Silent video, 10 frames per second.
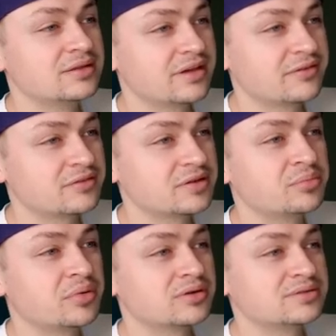Definitely
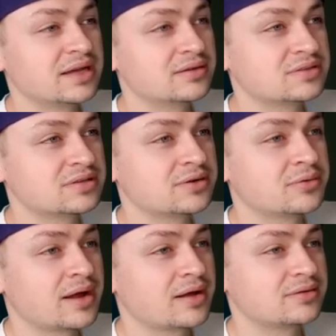burned down to the
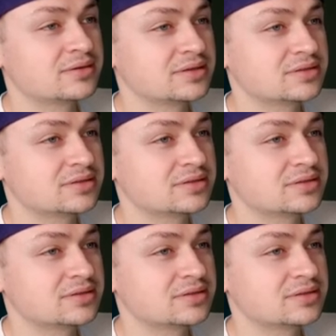ground